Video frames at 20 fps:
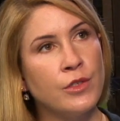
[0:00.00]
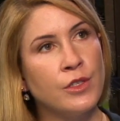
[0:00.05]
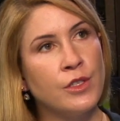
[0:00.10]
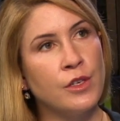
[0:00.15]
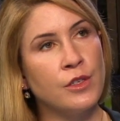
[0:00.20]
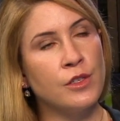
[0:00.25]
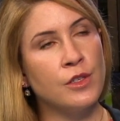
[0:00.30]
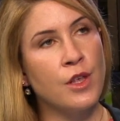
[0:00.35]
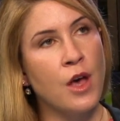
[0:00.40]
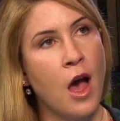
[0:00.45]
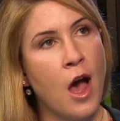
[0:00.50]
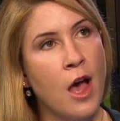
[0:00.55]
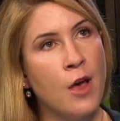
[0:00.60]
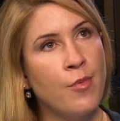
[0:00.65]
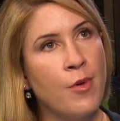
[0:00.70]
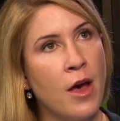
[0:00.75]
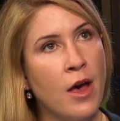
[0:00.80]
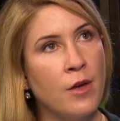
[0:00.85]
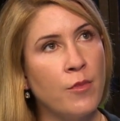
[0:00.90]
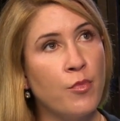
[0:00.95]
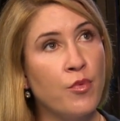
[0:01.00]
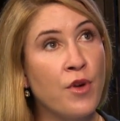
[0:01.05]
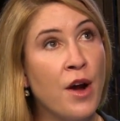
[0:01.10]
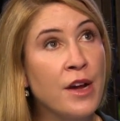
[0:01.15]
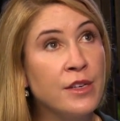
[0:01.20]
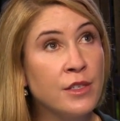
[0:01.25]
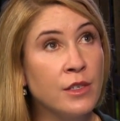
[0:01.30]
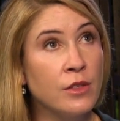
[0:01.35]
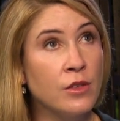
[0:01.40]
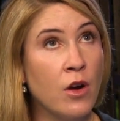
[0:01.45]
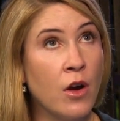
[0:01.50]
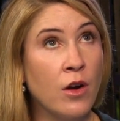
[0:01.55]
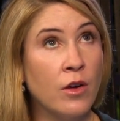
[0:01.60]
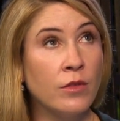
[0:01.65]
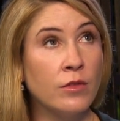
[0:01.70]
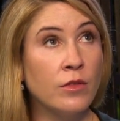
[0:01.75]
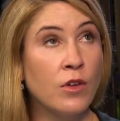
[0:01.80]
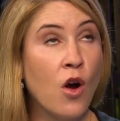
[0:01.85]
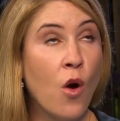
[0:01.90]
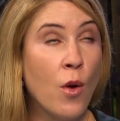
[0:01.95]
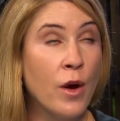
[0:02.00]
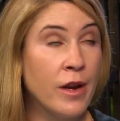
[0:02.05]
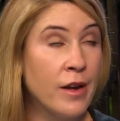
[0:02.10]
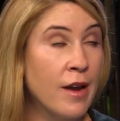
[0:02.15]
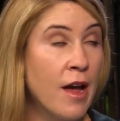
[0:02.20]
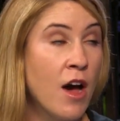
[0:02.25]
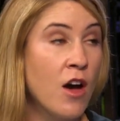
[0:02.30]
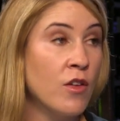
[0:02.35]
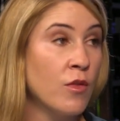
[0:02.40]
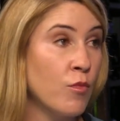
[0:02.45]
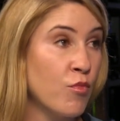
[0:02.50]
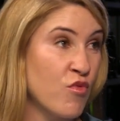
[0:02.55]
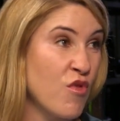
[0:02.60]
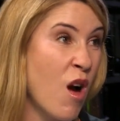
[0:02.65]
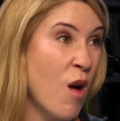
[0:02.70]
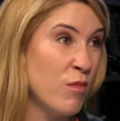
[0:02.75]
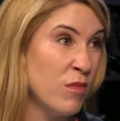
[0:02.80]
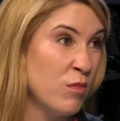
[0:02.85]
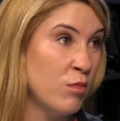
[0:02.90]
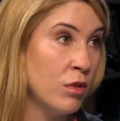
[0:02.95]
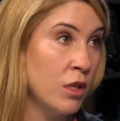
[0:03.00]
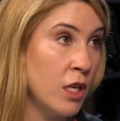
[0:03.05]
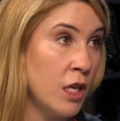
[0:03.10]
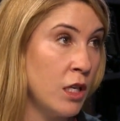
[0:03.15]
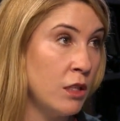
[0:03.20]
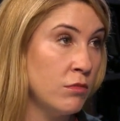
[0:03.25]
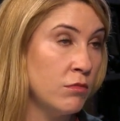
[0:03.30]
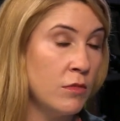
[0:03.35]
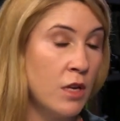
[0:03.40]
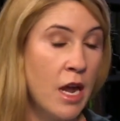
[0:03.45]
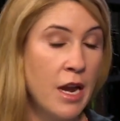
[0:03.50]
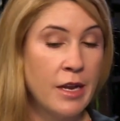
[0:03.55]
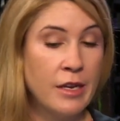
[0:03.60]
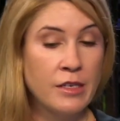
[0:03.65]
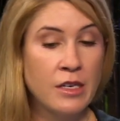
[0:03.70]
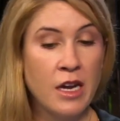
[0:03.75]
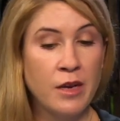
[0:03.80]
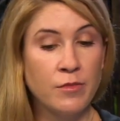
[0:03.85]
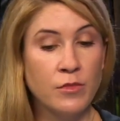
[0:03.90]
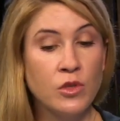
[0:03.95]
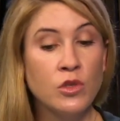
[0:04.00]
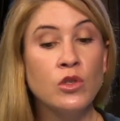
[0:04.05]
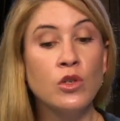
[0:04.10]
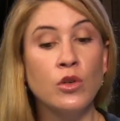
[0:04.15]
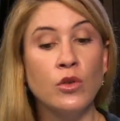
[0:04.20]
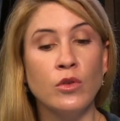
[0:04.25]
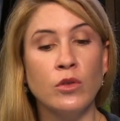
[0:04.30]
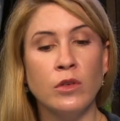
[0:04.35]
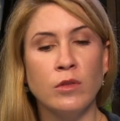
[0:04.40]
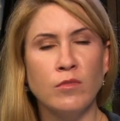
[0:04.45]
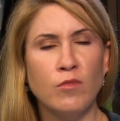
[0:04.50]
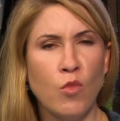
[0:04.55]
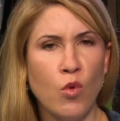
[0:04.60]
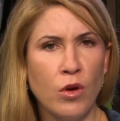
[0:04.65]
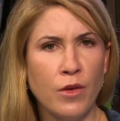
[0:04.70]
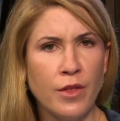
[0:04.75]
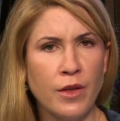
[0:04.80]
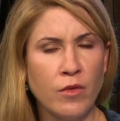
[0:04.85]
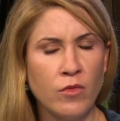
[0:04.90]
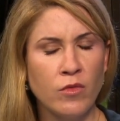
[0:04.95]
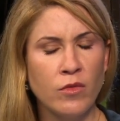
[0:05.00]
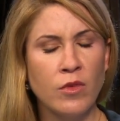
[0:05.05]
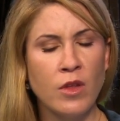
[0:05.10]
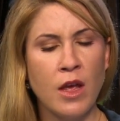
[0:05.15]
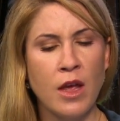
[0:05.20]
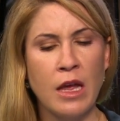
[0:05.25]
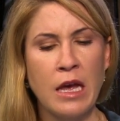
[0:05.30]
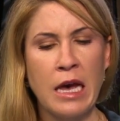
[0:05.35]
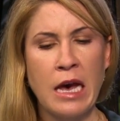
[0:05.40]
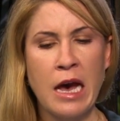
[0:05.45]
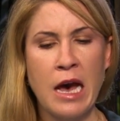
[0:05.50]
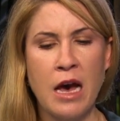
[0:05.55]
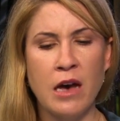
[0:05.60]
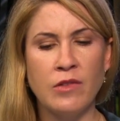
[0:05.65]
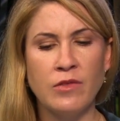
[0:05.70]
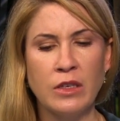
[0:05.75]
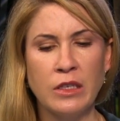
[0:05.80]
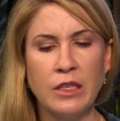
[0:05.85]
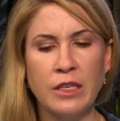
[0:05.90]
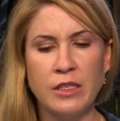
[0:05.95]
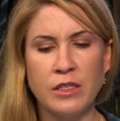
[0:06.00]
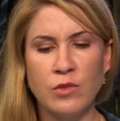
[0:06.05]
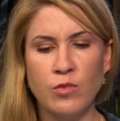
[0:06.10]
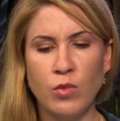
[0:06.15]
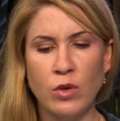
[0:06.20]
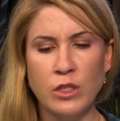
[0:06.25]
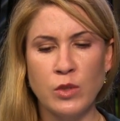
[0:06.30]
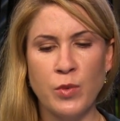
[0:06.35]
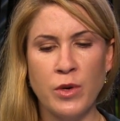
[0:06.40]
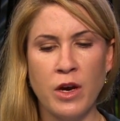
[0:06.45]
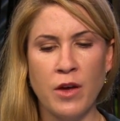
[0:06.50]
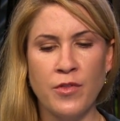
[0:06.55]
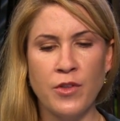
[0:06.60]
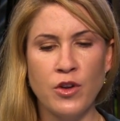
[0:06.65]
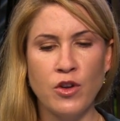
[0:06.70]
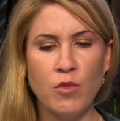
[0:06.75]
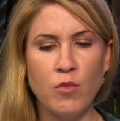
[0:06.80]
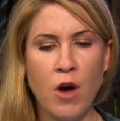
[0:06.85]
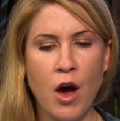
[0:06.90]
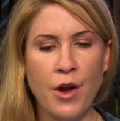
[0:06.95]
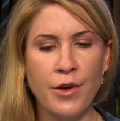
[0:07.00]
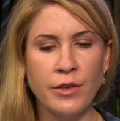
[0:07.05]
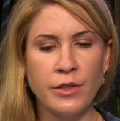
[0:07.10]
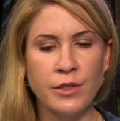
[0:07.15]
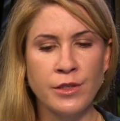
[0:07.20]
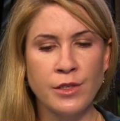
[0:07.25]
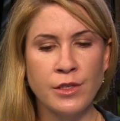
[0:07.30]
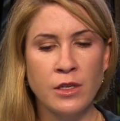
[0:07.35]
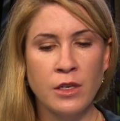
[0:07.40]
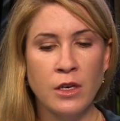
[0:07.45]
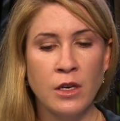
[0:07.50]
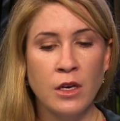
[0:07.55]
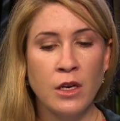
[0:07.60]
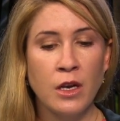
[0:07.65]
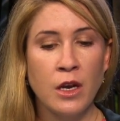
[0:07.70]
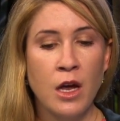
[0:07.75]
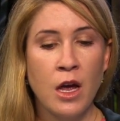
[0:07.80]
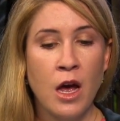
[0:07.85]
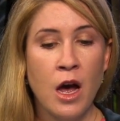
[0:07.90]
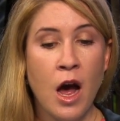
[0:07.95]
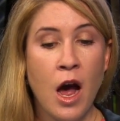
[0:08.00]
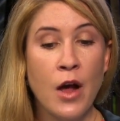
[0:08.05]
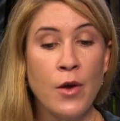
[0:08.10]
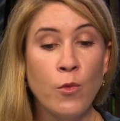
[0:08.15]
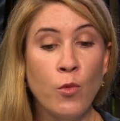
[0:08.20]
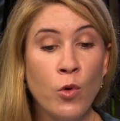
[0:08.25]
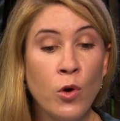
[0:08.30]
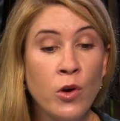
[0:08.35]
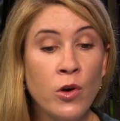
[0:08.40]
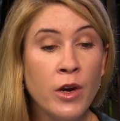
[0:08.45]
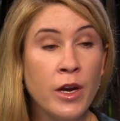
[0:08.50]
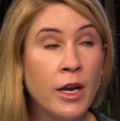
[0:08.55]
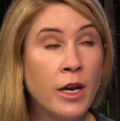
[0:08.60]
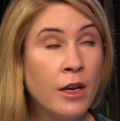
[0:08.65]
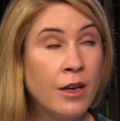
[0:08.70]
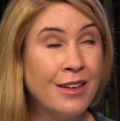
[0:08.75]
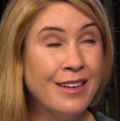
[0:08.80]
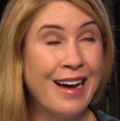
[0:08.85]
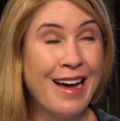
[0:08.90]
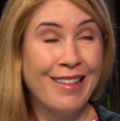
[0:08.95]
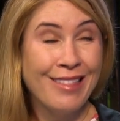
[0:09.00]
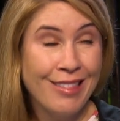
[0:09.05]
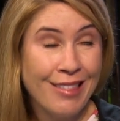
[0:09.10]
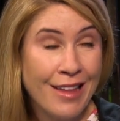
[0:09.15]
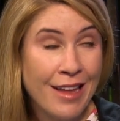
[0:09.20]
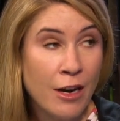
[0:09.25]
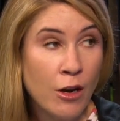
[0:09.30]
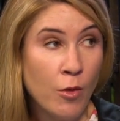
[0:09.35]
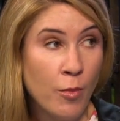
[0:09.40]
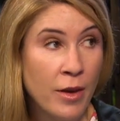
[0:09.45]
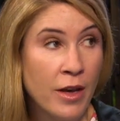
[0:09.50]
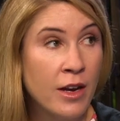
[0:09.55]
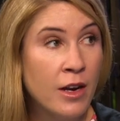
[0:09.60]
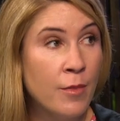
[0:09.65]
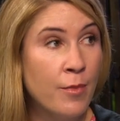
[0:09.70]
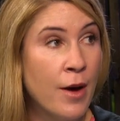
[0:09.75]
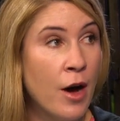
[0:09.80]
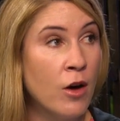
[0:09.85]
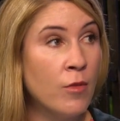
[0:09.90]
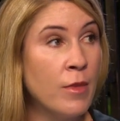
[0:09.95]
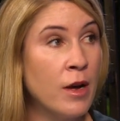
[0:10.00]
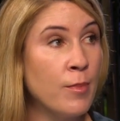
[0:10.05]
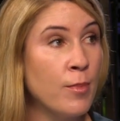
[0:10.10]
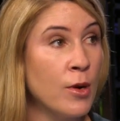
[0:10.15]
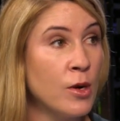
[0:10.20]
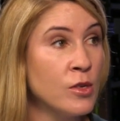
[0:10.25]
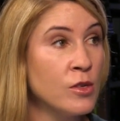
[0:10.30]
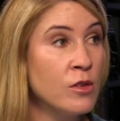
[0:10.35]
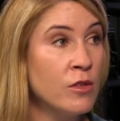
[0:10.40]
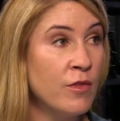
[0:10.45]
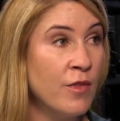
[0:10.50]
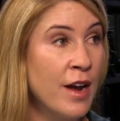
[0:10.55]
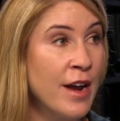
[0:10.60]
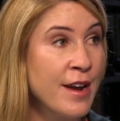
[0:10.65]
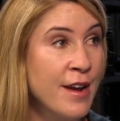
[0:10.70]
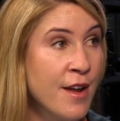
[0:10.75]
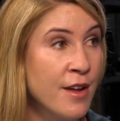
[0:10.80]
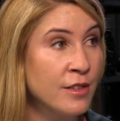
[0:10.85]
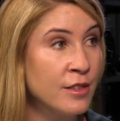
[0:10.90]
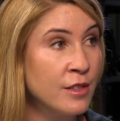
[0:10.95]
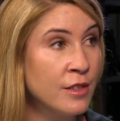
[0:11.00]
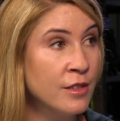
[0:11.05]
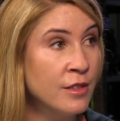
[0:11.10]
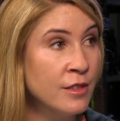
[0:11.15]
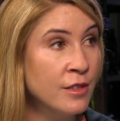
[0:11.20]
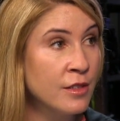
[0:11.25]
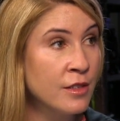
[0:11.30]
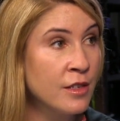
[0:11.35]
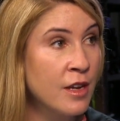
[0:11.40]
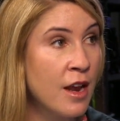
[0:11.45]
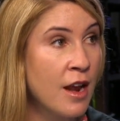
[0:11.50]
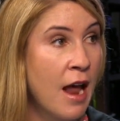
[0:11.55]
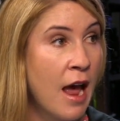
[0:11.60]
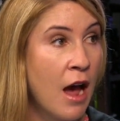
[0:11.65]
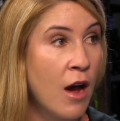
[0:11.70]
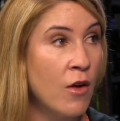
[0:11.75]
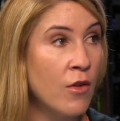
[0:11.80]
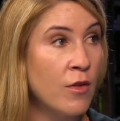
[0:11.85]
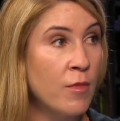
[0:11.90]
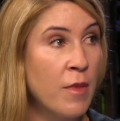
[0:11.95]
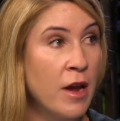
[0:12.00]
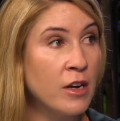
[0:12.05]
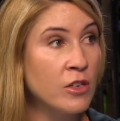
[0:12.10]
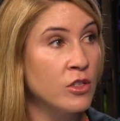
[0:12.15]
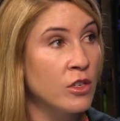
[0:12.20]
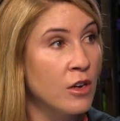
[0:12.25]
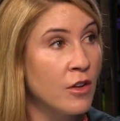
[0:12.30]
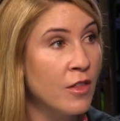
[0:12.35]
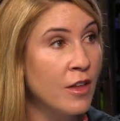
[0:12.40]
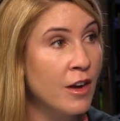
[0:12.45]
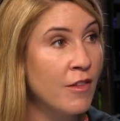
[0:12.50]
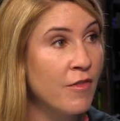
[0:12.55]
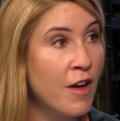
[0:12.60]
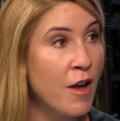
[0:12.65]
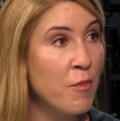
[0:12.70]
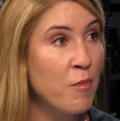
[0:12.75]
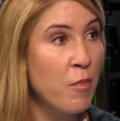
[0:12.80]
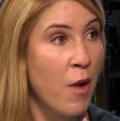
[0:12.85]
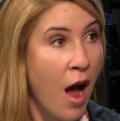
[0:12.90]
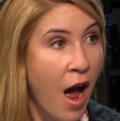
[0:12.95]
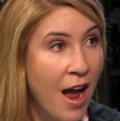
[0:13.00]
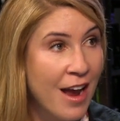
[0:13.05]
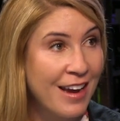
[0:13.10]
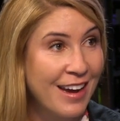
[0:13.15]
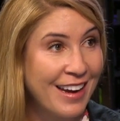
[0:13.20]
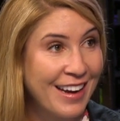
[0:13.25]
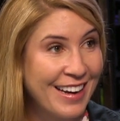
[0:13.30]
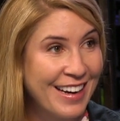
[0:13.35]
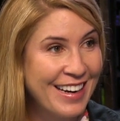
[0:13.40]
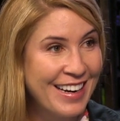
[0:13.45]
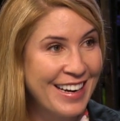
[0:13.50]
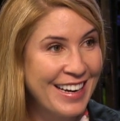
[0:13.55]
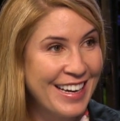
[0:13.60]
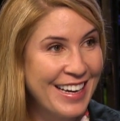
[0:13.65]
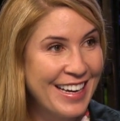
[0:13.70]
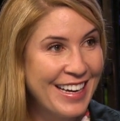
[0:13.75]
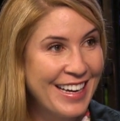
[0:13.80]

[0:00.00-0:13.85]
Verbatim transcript: since the iPad prices aren't going down probably anytime soon, more than they have at least once we got the new models, I worry a little bit about my personal finances and how to make sure that if I'm buying,